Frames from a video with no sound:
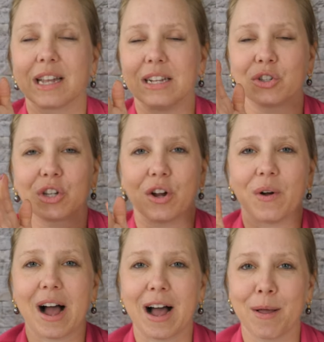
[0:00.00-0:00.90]
And so
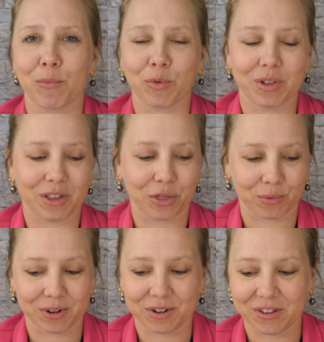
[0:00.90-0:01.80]
I'm really
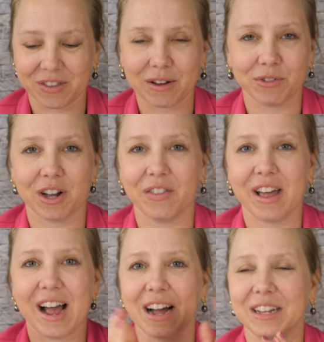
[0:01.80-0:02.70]
thrilled that they've done
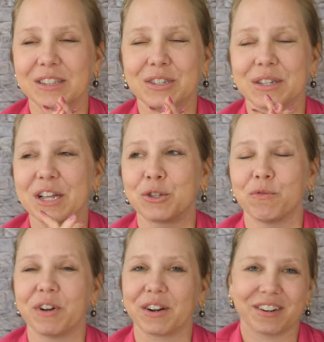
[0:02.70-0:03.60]
that. It's
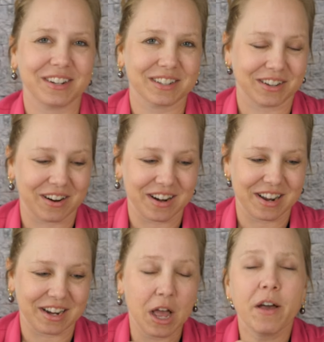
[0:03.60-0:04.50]
very
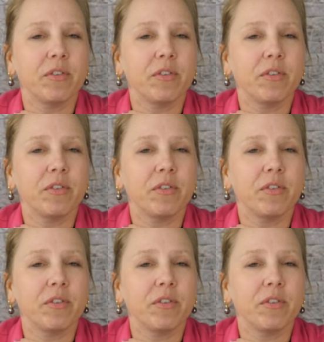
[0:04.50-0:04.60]
exciting.